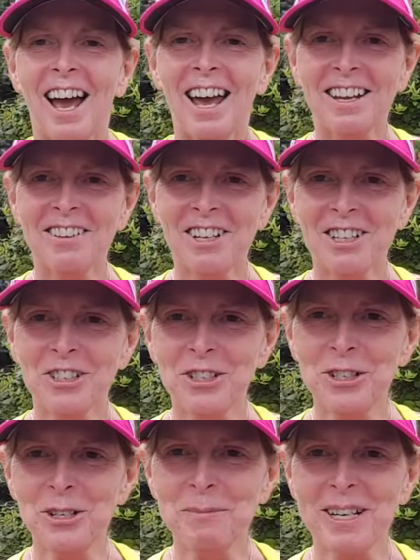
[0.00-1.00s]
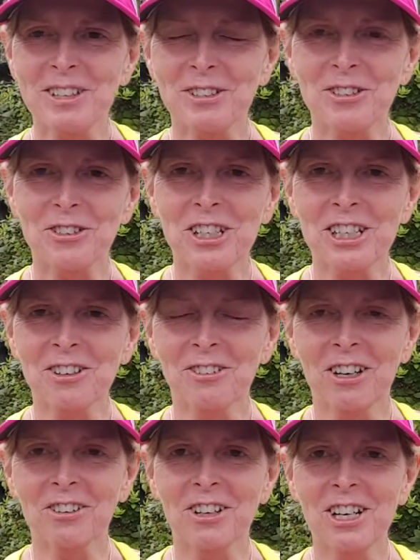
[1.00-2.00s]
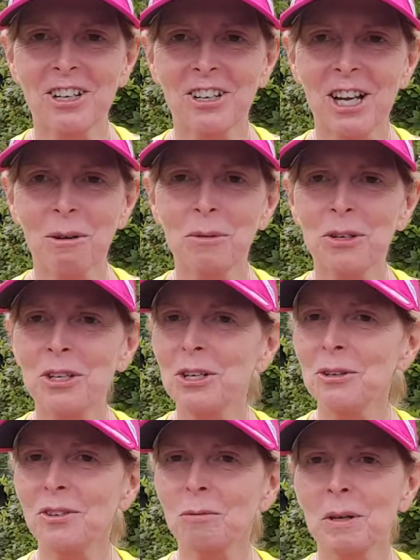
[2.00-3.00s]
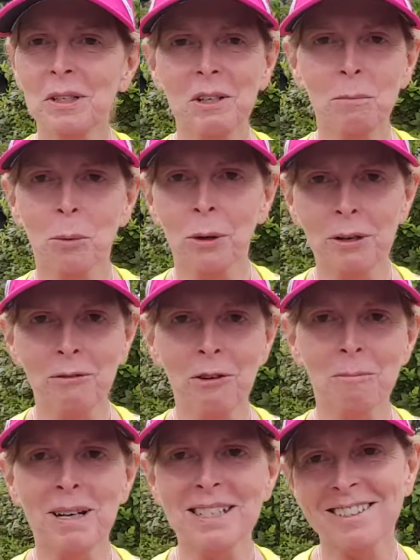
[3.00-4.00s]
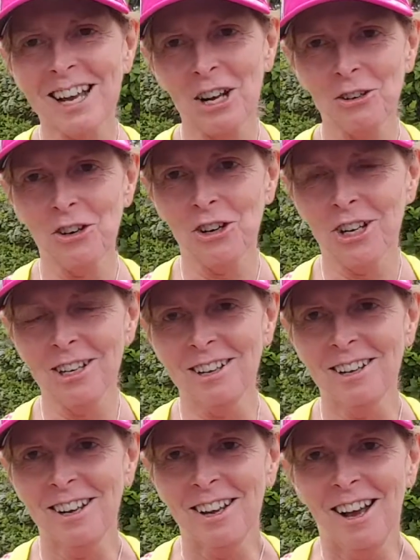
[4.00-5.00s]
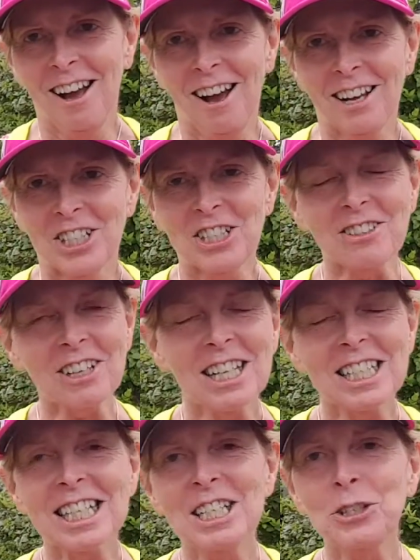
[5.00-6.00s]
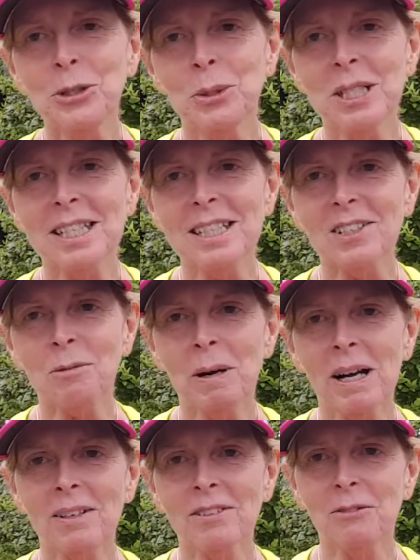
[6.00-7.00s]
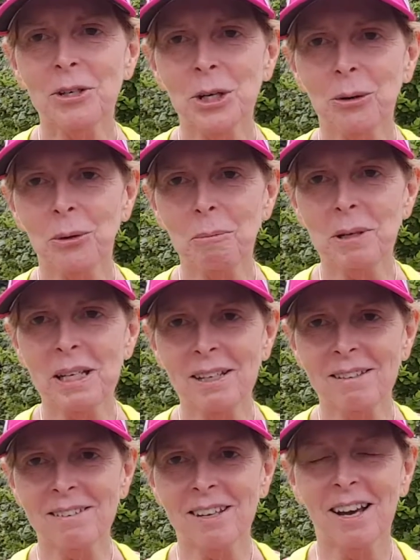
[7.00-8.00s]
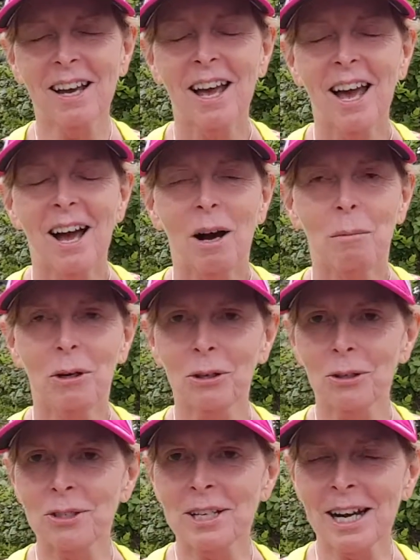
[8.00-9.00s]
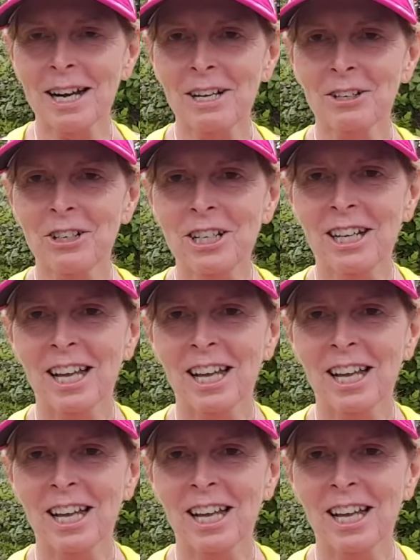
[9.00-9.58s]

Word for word: Hey there, Judy Mick, the Streaking Runner here, coming to you this Monday morning from my side yard. Just got done doing six miles of hill repeats. I'm a little tired.